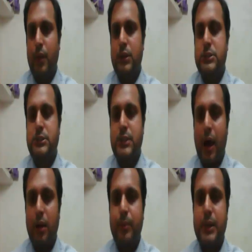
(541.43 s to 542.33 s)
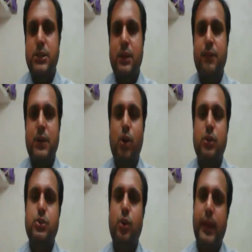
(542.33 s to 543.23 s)
The Saar Basin was
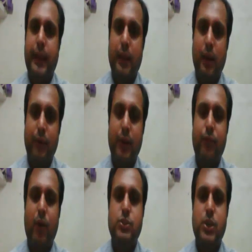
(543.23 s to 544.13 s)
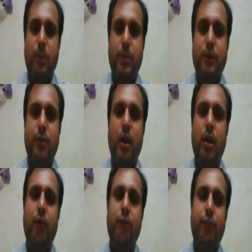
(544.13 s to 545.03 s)
also taken away from Germany
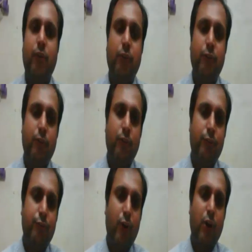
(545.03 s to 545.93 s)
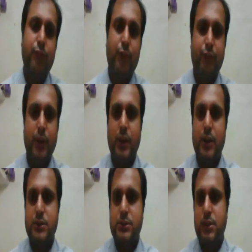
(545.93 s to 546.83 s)
for 15
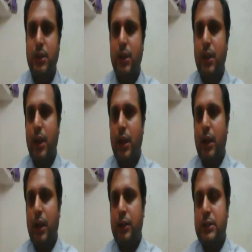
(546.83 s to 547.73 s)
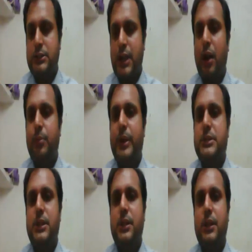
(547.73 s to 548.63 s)
years. The Saar
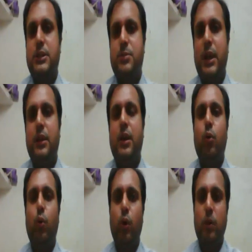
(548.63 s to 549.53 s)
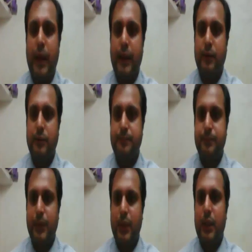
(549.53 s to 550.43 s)
Basin is mainly a coal mine.
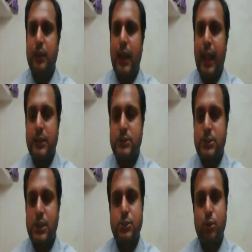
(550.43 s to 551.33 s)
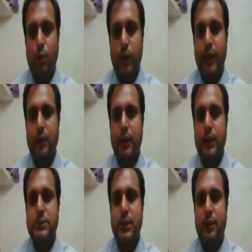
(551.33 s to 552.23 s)
The Alsace-Lorraine,
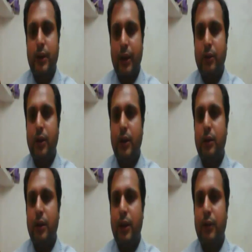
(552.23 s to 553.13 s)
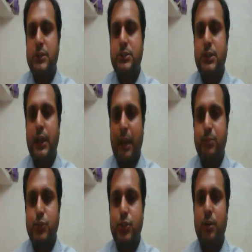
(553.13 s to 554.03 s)
it is a territory. It was
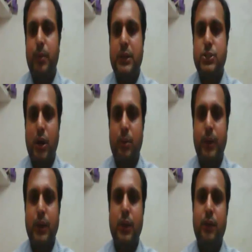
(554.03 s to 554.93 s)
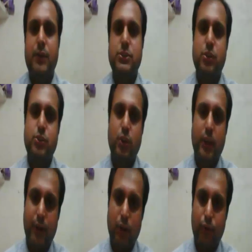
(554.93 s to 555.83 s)
captured by Germany. It was also
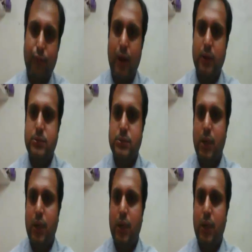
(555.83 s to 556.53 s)
given to France.